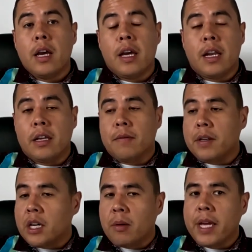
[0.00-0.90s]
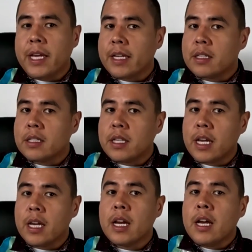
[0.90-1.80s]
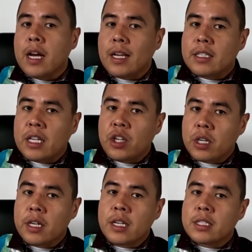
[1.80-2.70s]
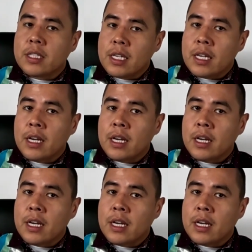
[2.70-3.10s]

And I even tell my kids today, I said, you're going to see,